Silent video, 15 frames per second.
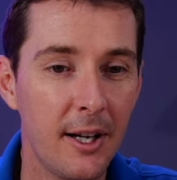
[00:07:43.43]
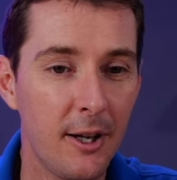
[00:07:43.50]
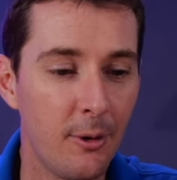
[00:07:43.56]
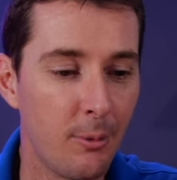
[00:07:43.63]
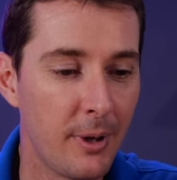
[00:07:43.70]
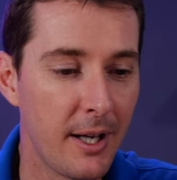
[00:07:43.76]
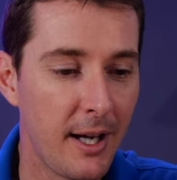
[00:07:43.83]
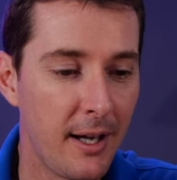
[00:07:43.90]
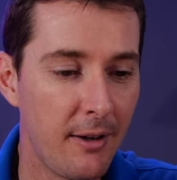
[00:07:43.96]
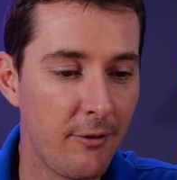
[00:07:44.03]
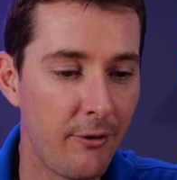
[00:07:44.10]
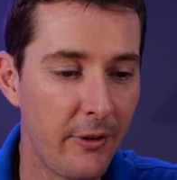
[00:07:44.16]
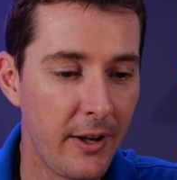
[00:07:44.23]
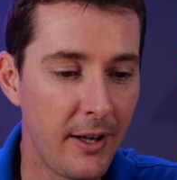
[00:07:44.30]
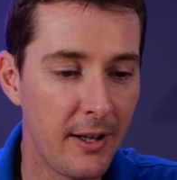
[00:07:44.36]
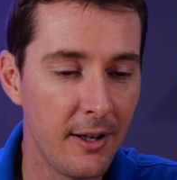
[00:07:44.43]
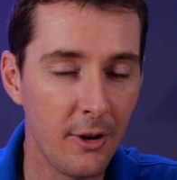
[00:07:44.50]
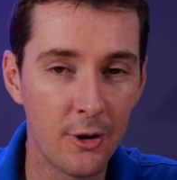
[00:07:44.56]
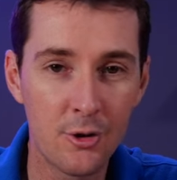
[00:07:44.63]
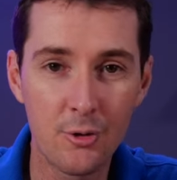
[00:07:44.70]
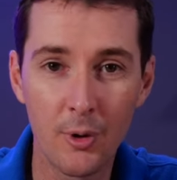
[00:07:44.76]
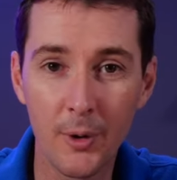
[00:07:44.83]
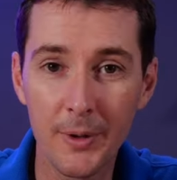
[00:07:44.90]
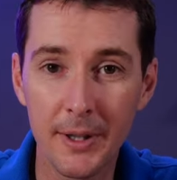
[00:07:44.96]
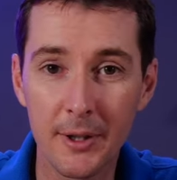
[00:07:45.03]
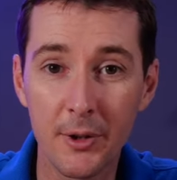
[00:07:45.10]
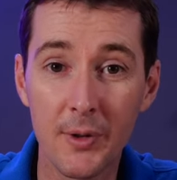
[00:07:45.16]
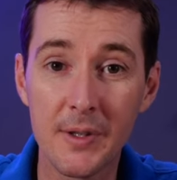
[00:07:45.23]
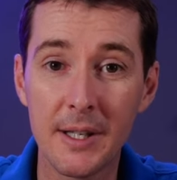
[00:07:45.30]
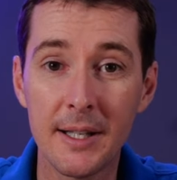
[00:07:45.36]
Uh, we have a, a, drone
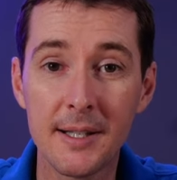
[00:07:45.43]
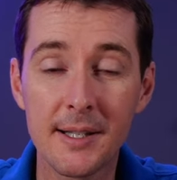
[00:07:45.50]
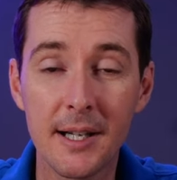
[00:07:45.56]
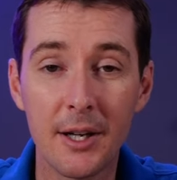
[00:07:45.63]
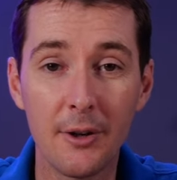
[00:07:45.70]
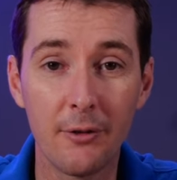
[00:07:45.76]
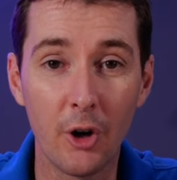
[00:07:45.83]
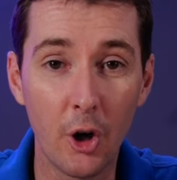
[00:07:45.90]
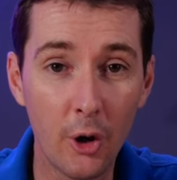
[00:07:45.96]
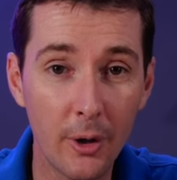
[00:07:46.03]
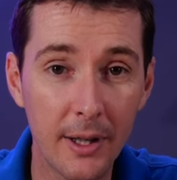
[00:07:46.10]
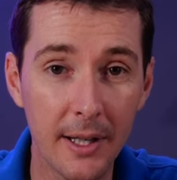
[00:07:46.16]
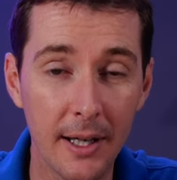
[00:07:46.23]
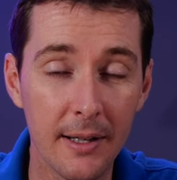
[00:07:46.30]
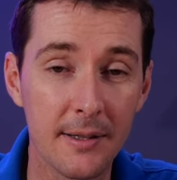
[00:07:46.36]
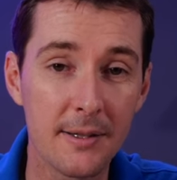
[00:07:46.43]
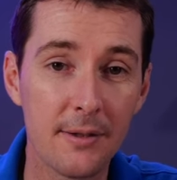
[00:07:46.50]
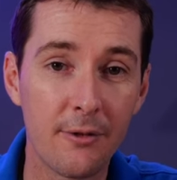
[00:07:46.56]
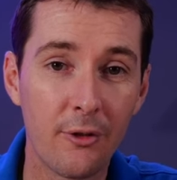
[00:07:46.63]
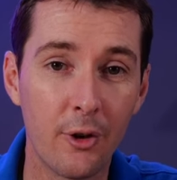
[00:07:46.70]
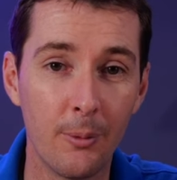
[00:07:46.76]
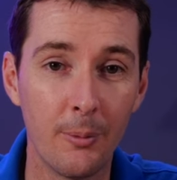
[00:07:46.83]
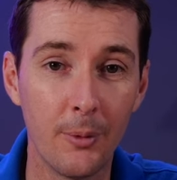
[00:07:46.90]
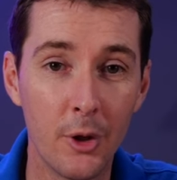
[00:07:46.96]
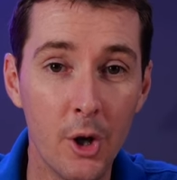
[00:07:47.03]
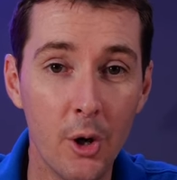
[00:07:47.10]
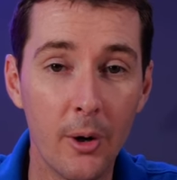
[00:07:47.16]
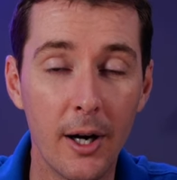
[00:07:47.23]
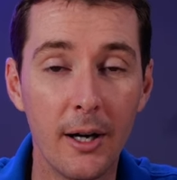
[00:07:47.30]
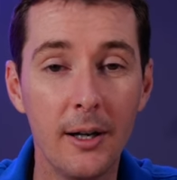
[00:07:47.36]
that goes inside of hurricanes from
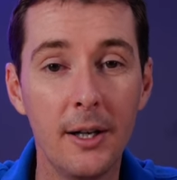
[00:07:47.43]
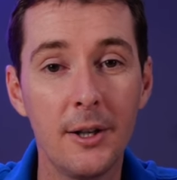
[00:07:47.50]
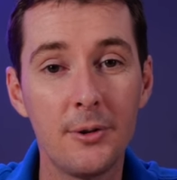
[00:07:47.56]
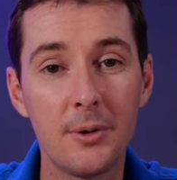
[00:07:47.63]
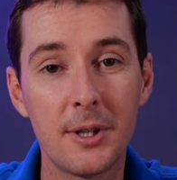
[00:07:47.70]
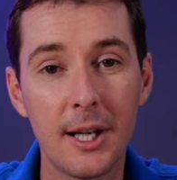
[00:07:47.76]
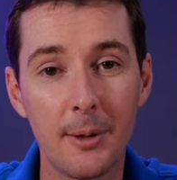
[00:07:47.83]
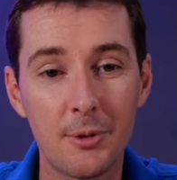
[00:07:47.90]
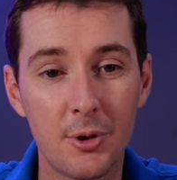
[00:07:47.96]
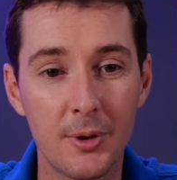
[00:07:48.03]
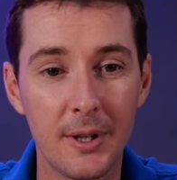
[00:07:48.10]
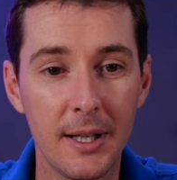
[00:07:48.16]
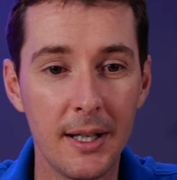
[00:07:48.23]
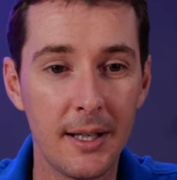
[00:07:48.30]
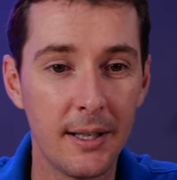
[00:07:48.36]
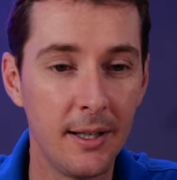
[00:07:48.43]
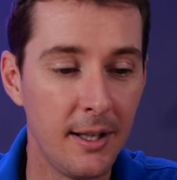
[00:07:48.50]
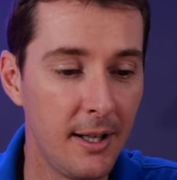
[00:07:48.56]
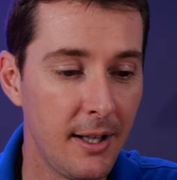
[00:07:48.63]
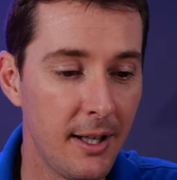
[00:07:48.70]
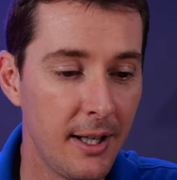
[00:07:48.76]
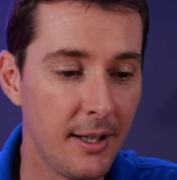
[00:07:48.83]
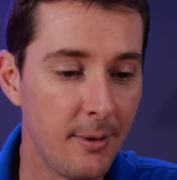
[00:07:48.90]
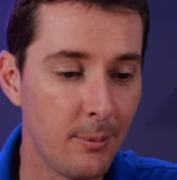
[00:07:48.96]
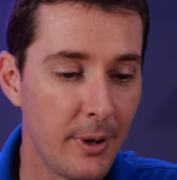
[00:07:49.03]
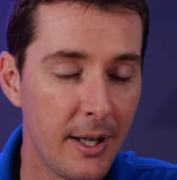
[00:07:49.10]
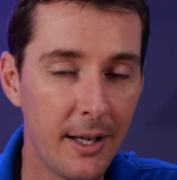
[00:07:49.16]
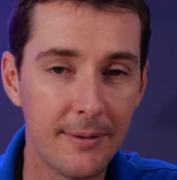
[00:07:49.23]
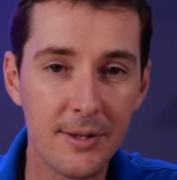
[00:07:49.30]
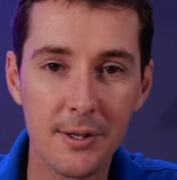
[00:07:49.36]
NOAA to capture data. And then
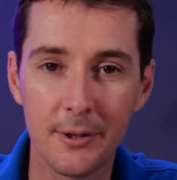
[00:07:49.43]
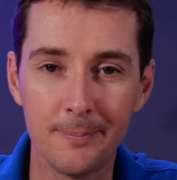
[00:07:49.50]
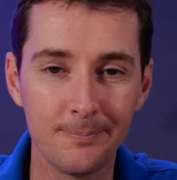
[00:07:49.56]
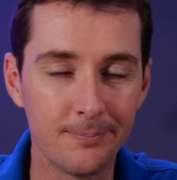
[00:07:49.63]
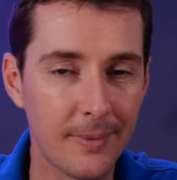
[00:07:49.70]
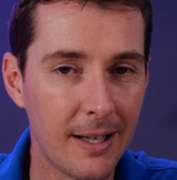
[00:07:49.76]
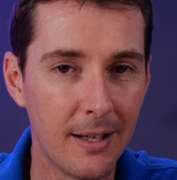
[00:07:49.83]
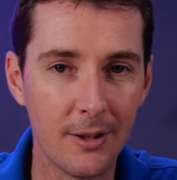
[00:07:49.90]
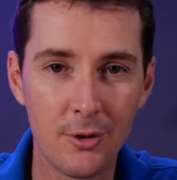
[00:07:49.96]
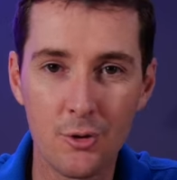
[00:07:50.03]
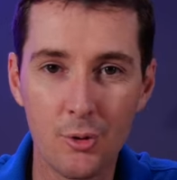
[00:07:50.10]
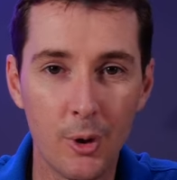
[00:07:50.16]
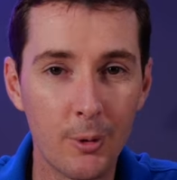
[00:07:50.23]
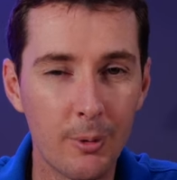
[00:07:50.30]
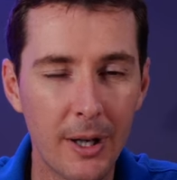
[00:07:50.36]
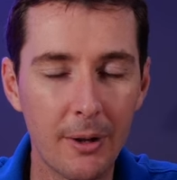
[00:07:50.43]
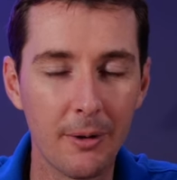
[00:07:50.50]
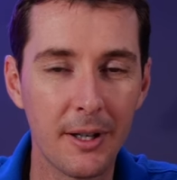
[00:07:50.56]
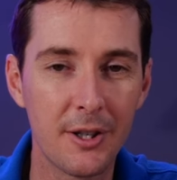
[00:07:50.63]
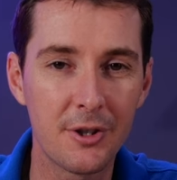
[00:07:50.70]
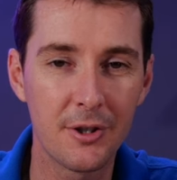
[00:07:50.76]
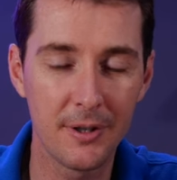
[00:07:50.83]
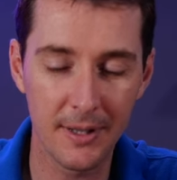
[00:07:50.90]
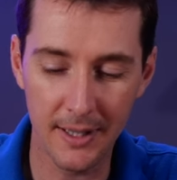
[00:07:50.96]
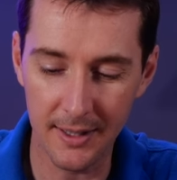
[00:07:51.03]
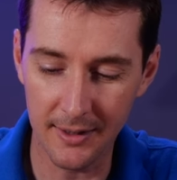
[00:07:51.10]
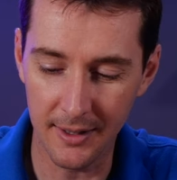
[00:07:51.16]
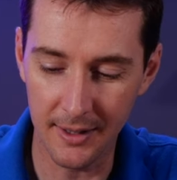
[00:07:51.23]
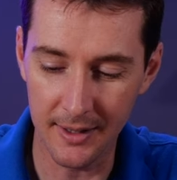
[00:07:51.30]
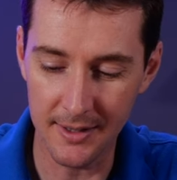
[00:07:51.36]
we have some drone regulation
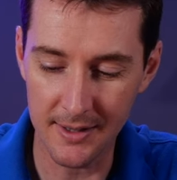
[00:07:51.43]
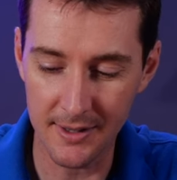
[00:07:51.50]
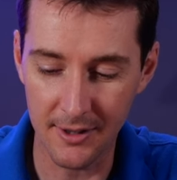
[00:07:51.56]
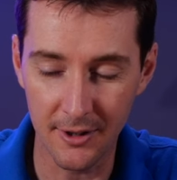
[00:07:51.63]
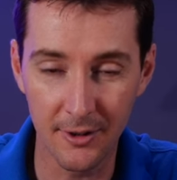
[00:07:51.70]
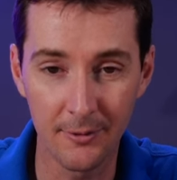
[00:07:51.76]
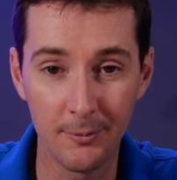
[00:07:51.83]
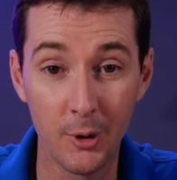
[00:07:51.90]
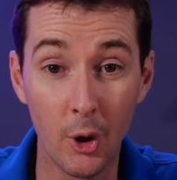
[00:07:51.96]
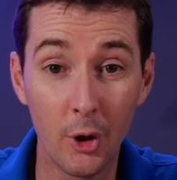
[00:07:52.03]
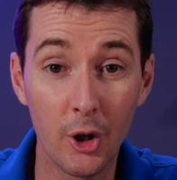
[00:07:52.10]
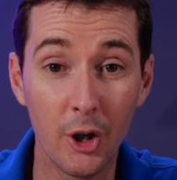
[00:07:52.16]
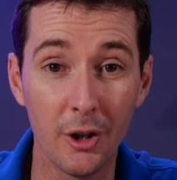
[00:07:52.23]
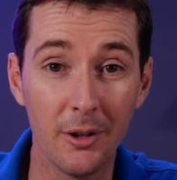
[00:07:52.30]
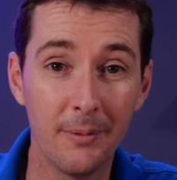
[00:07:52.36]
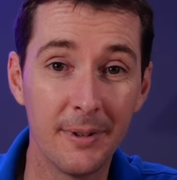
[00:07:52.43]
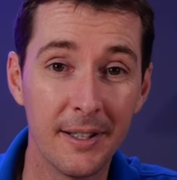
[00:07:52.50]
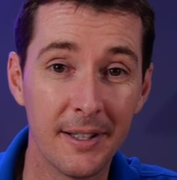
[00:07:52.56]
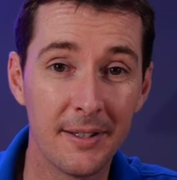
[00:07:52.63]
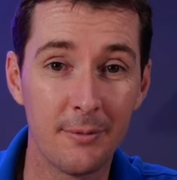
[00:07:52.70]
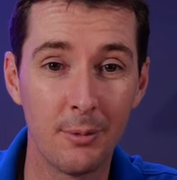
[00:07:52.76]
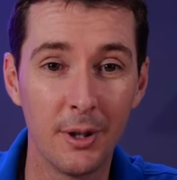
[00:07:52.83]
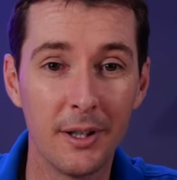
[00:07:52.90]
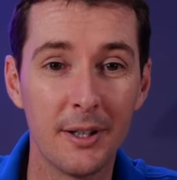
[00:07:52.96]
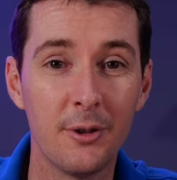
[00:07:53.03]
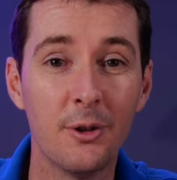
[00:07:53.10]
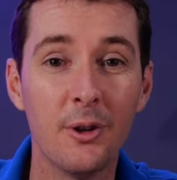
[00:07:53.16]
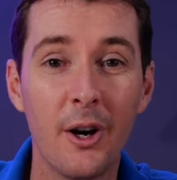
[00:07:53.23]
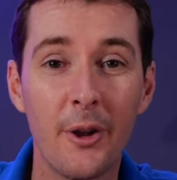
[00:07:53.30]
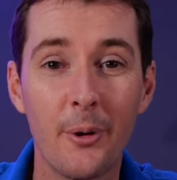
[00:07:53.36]
that is uh, no good. That really
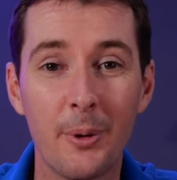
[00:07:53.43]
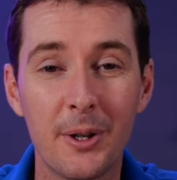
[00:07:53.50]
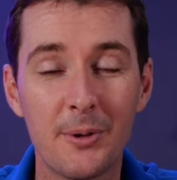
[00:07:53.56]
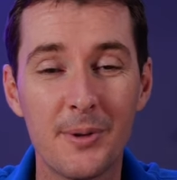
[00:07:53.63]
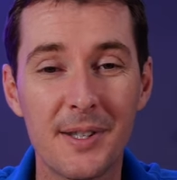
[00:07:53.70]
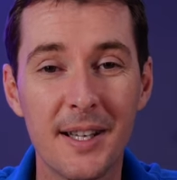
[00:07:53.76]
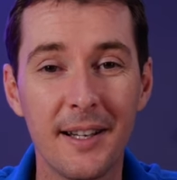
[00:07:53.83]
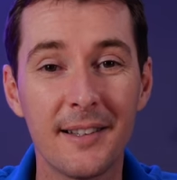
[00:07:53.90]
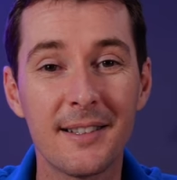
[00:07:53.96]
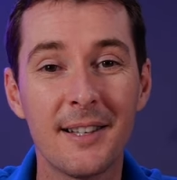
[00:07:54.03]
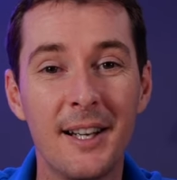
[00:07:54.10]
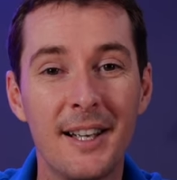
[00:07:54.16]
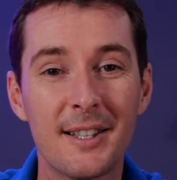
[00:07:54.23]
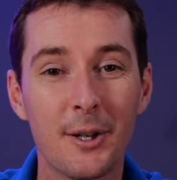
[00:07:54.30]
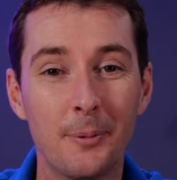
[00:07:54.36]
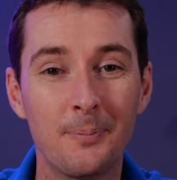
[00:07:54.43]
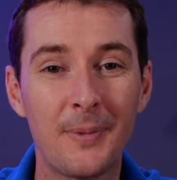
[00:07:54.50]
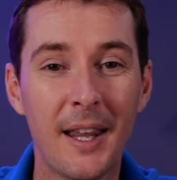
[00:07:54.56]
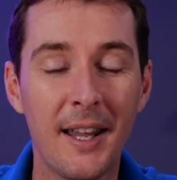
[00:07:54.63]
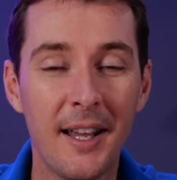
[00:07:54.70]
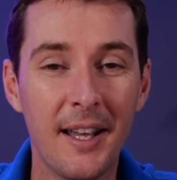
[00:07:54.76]
no other way to say it. So